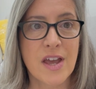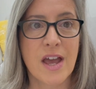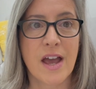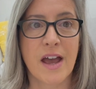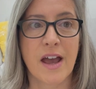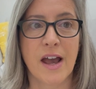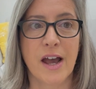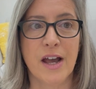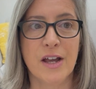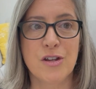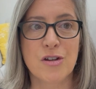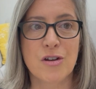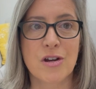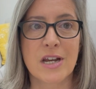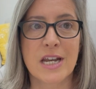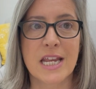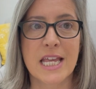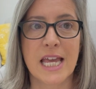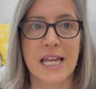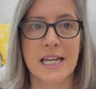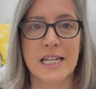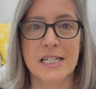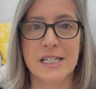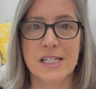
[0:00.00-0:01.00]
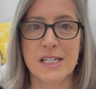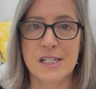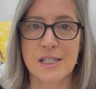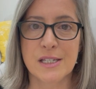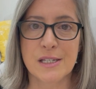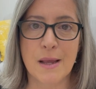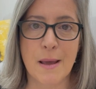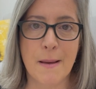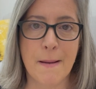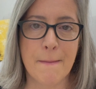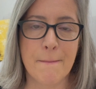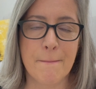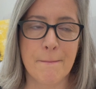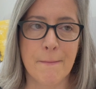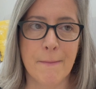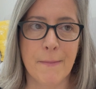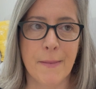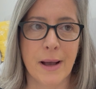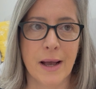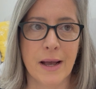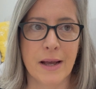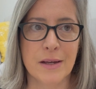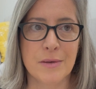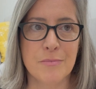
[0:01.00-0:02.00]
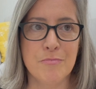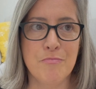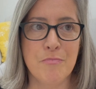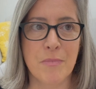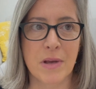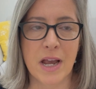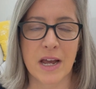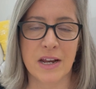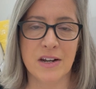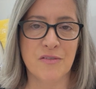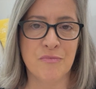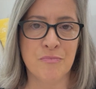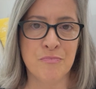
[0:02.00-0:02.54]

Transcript: you're going to get into some kind of